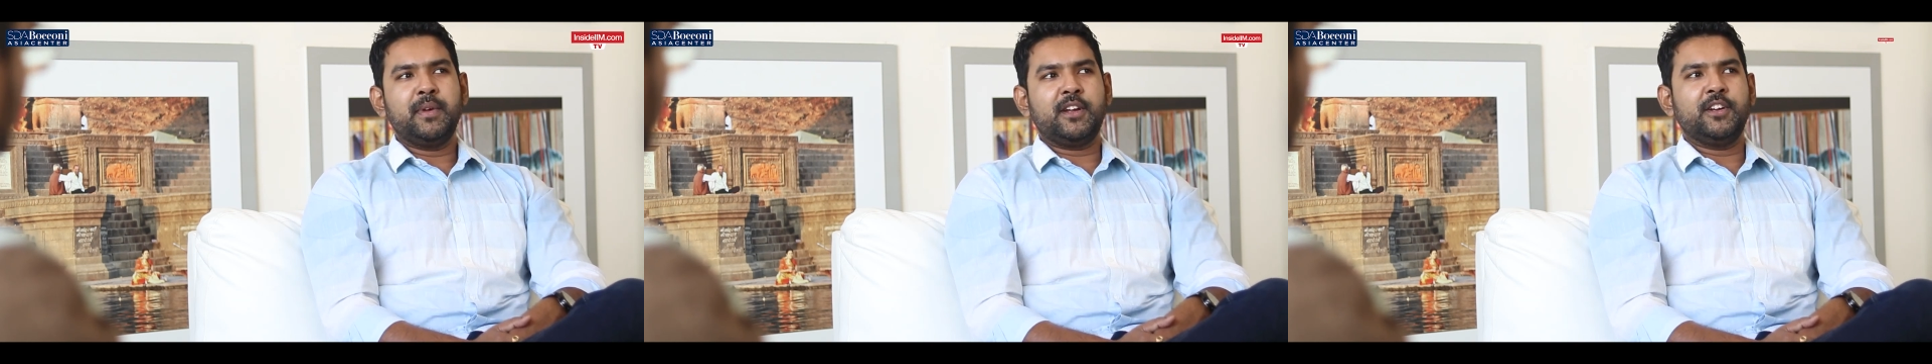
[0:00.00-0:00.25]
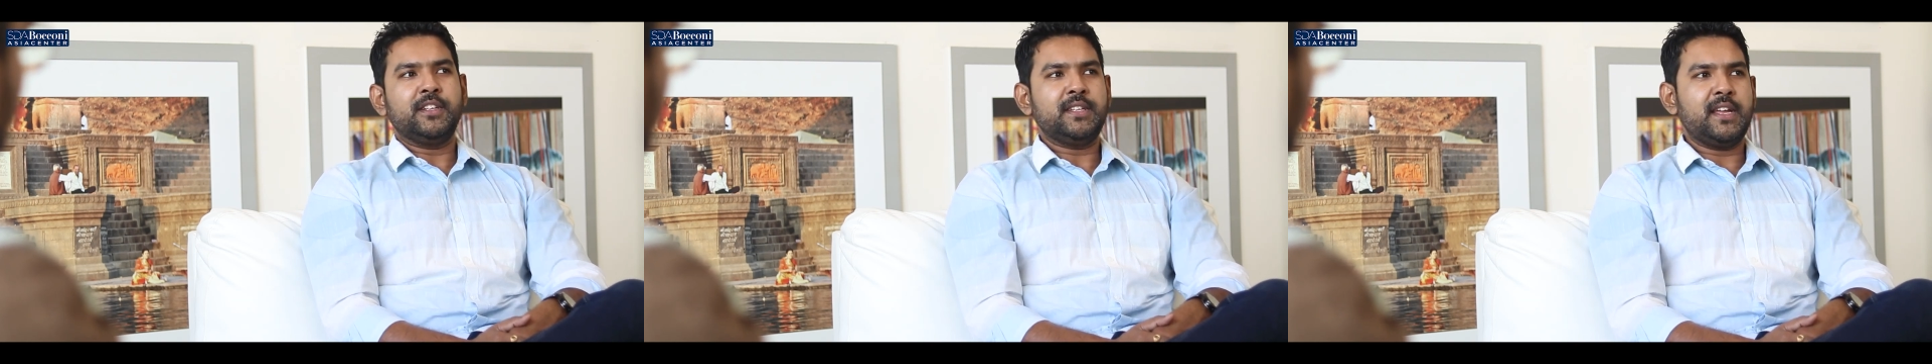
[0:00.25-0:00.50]

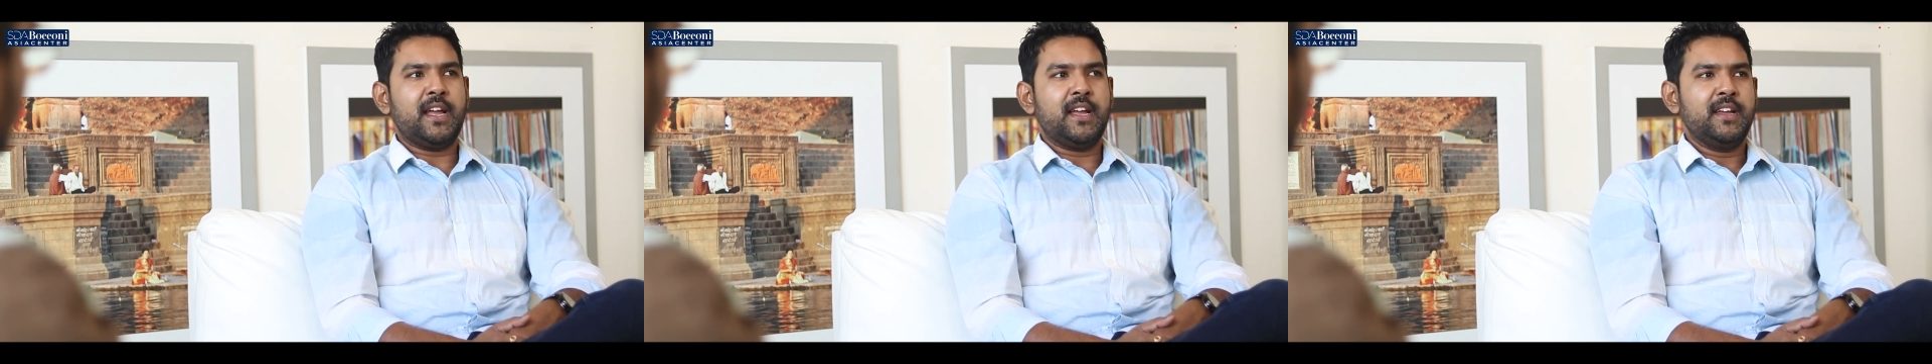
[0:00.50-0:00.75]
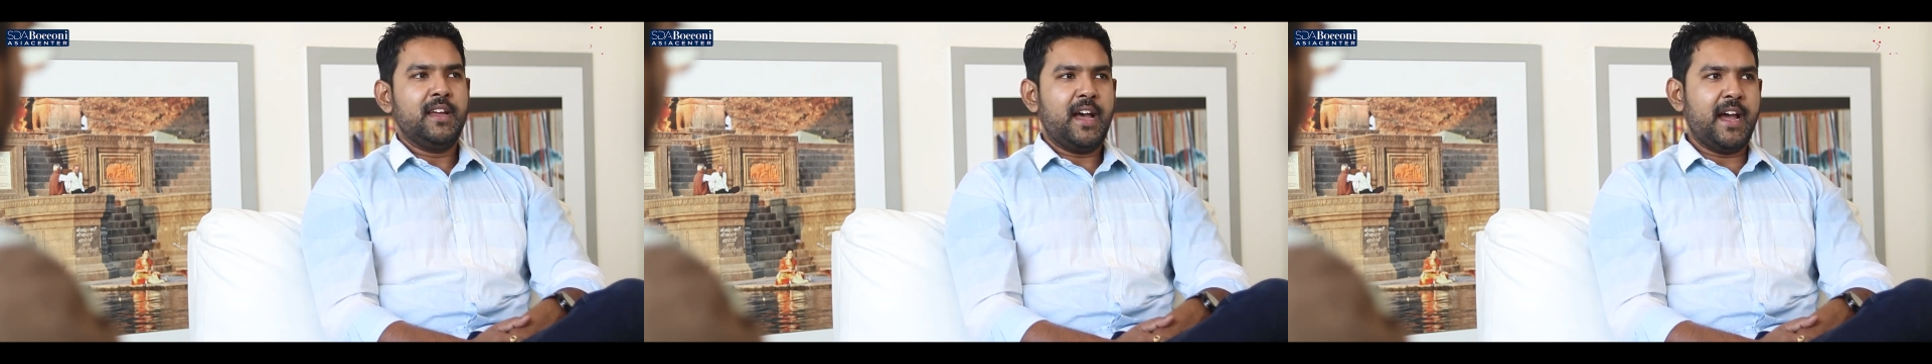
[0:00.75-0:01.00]
Because
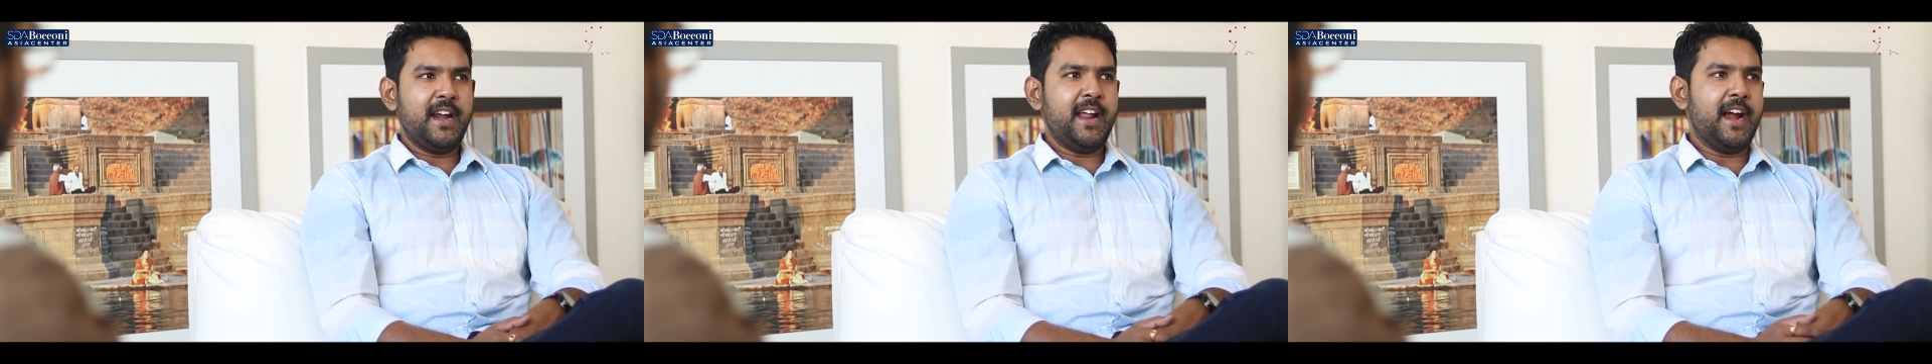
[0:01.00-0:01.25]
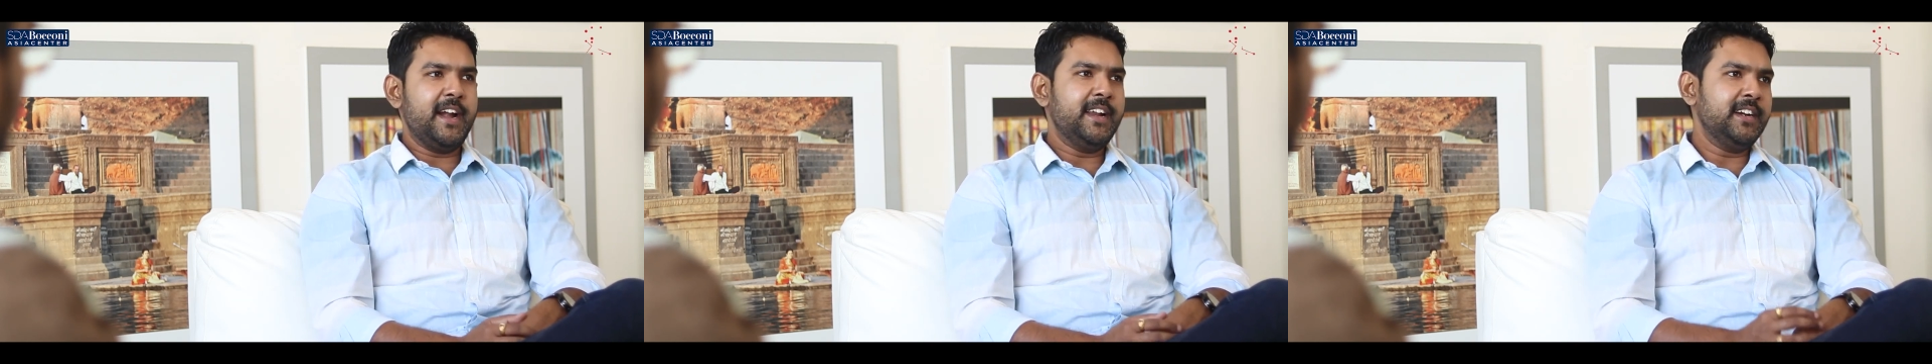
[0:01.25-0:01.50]
I had
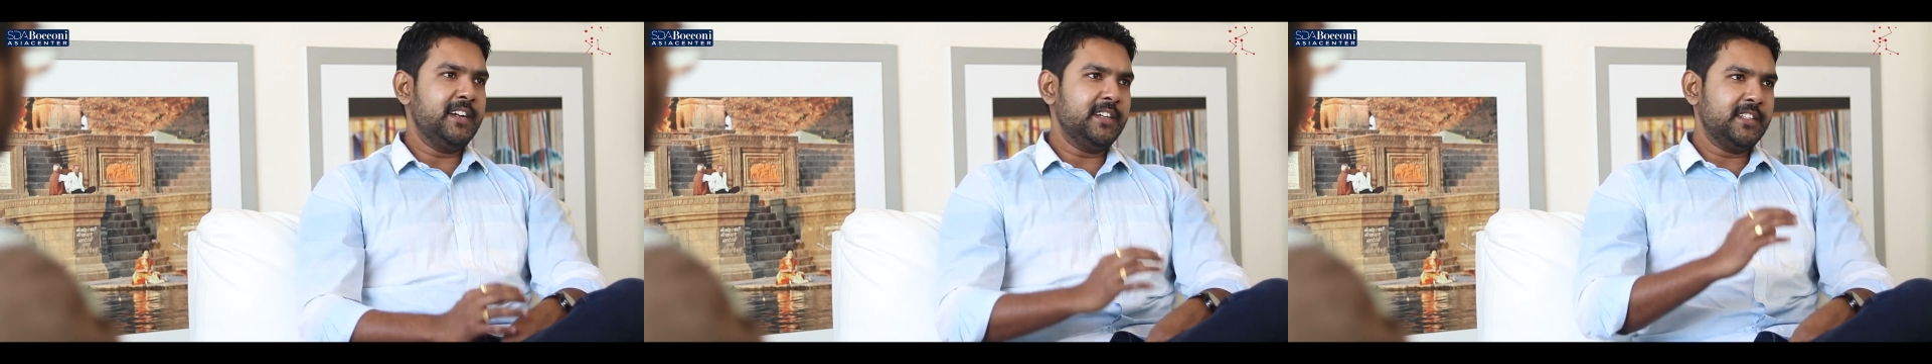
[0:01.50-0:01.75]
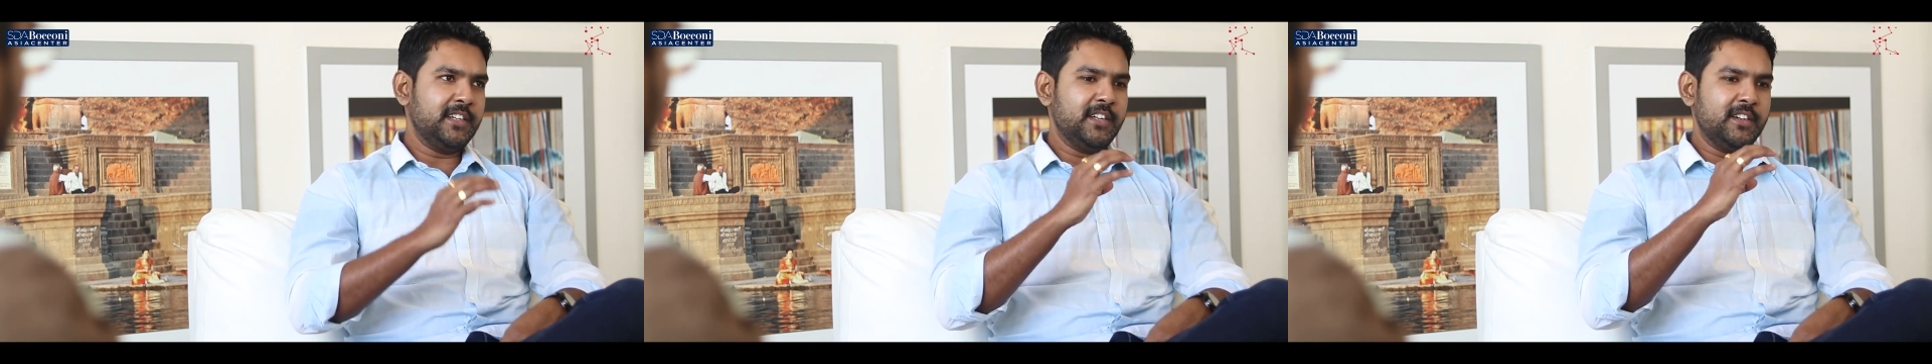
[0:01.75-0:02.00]
handled
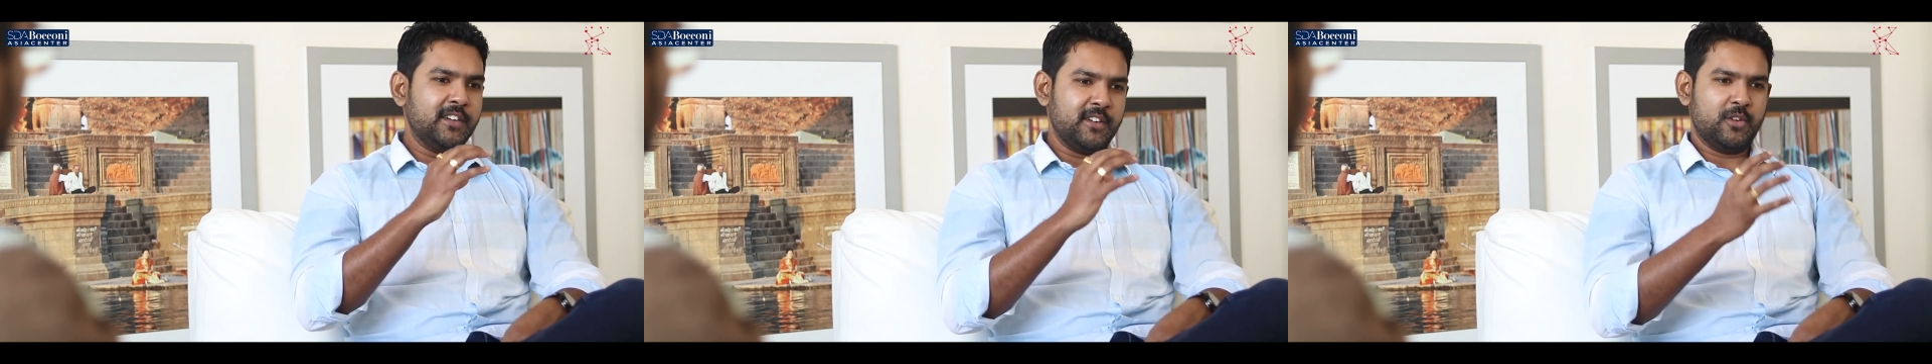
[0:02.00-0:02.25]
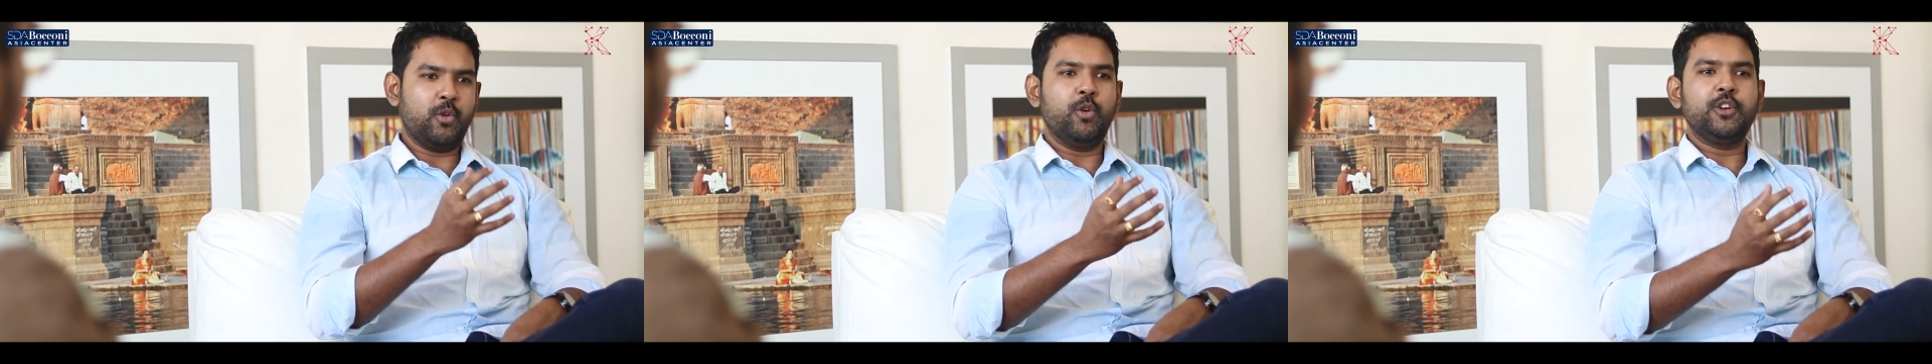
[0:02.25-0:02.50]
the
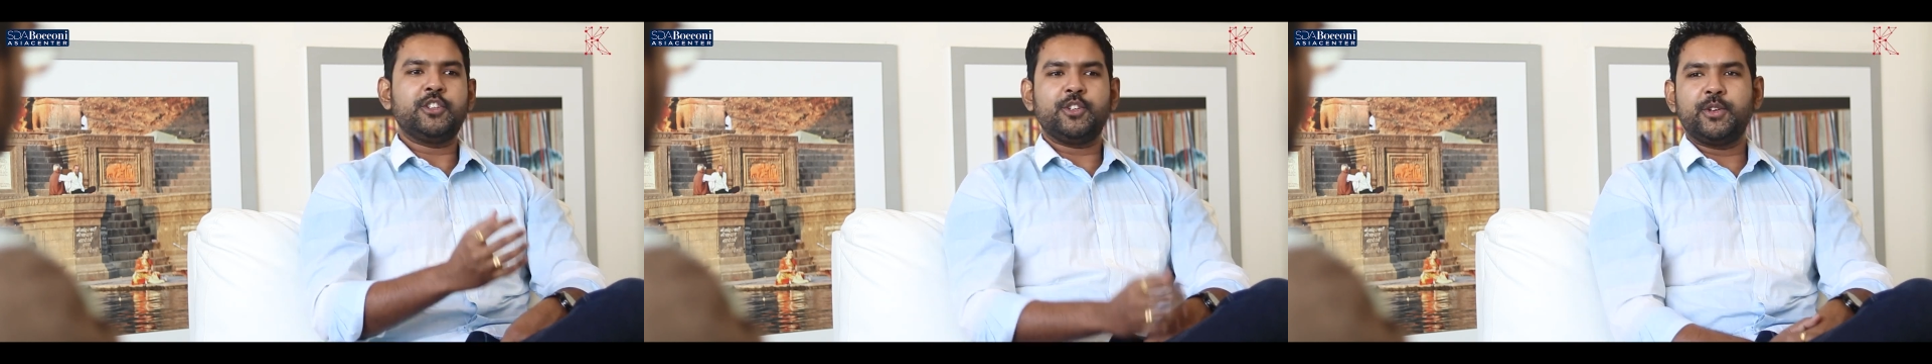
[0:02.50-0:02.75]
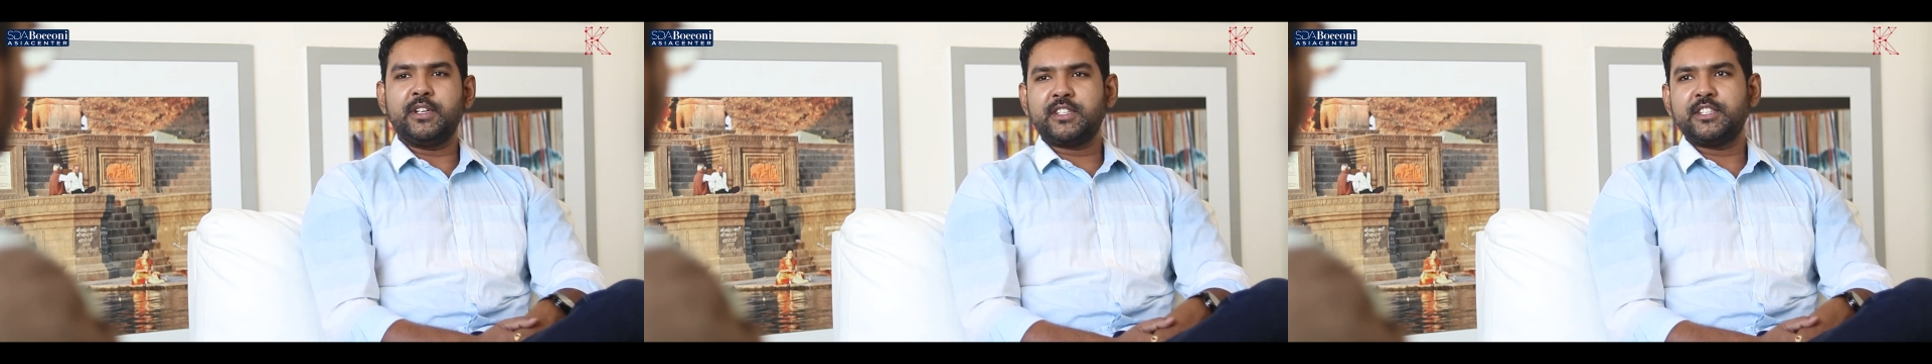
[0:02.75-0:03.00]
cold
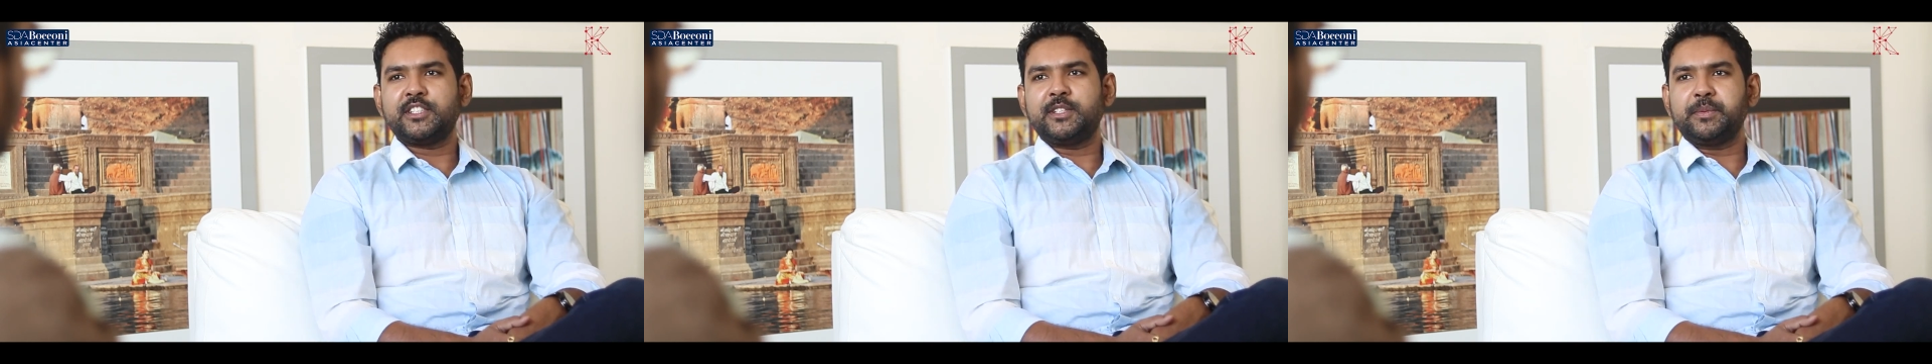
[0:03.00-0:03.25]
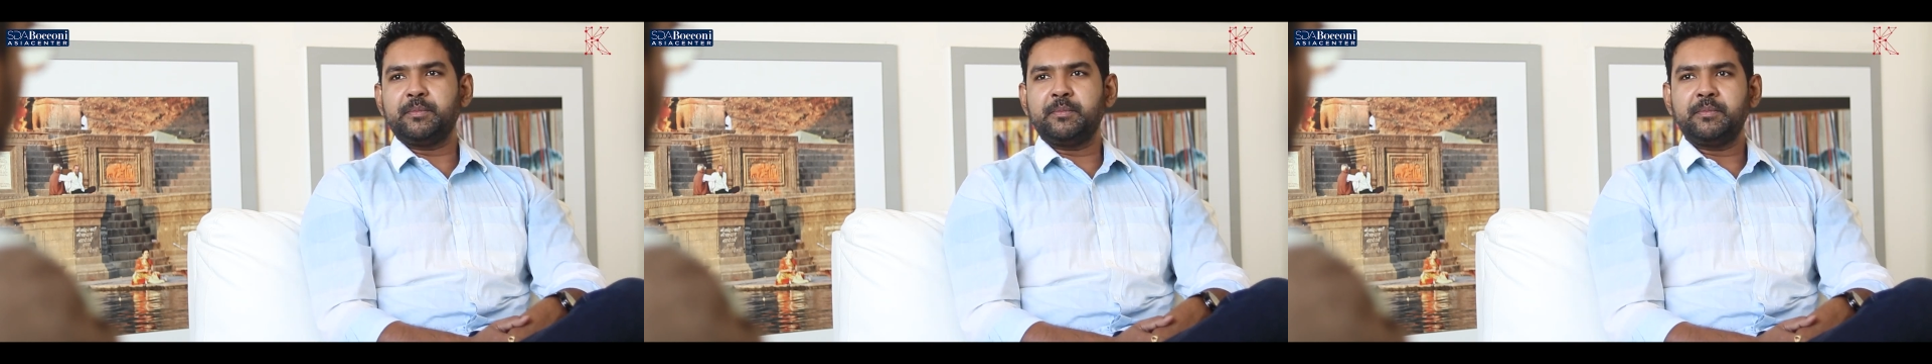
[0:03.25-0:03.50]
storage
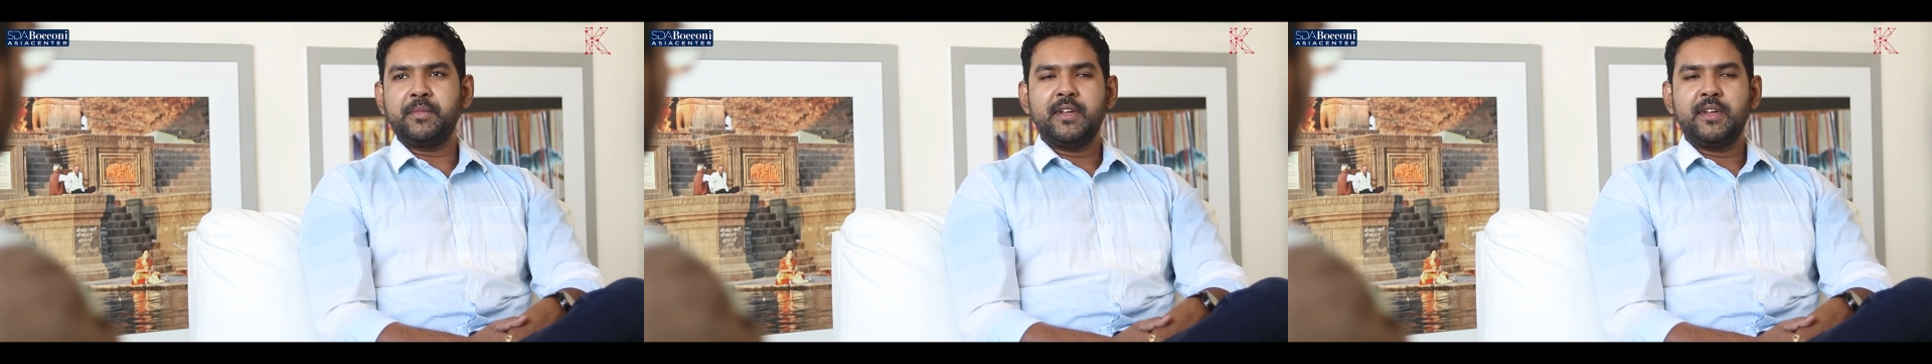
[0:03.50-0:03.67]
system,